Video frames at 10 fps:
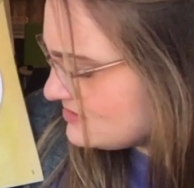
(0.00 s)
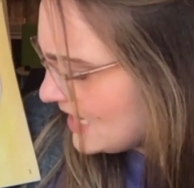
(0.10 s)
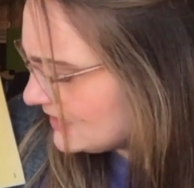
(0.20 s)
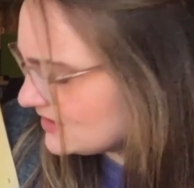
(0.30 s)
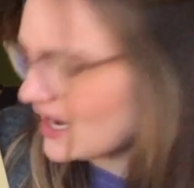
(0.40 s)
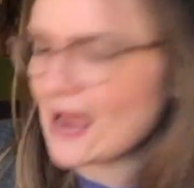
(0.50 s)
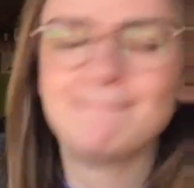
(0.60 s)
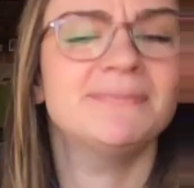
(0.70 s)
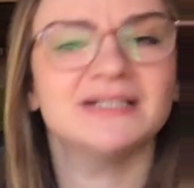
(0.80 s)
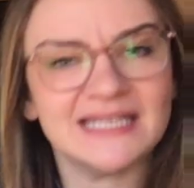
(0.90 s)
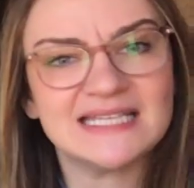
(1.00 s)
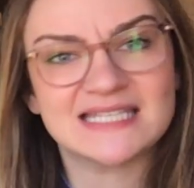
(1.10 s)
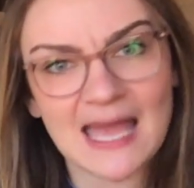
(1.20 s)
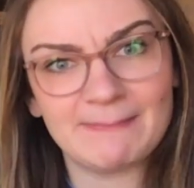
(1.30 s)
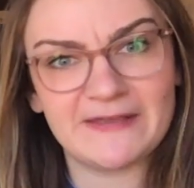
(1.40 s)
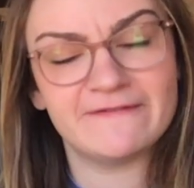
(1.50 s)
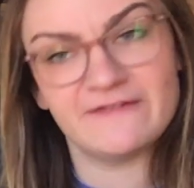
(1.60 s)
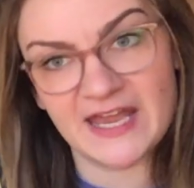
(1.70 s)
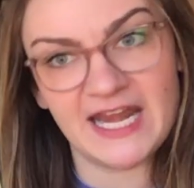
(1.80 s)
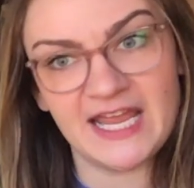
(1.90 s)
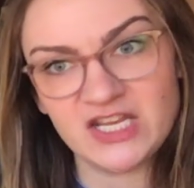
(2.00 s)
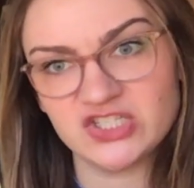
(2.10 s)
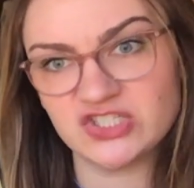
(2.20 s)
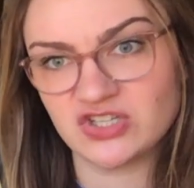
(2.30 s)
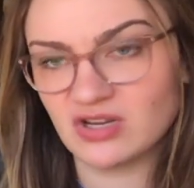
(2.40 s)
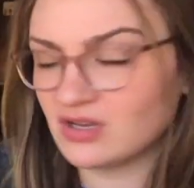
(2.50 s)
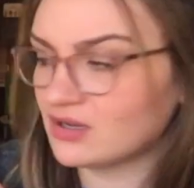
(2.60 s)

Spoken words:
Next time, please let me finish.